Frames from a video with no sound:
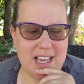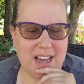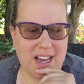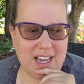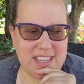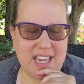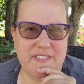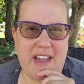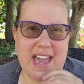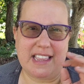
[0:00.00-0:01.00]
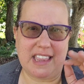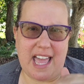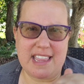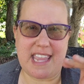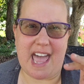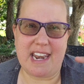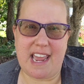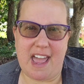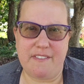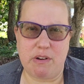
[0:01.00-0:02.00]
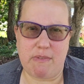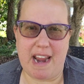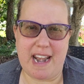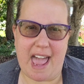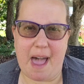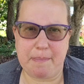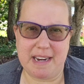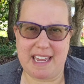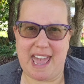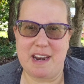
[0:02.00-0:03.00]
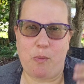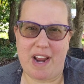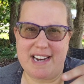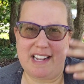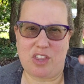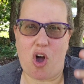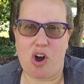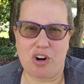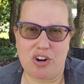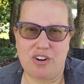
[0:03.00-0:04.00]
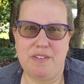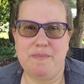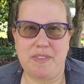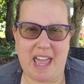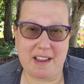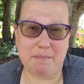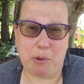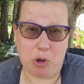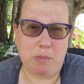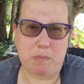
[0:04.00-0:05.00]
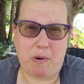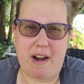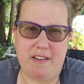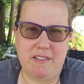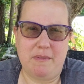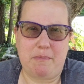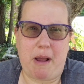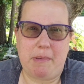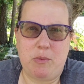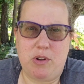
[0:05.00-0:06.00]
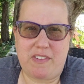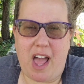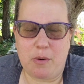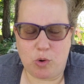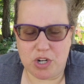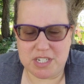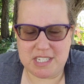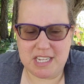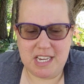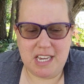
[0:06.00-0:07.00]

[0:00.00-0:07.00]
I think if I had let that heavy rain happen again and waited longer, that bulb probably would have gotten worse.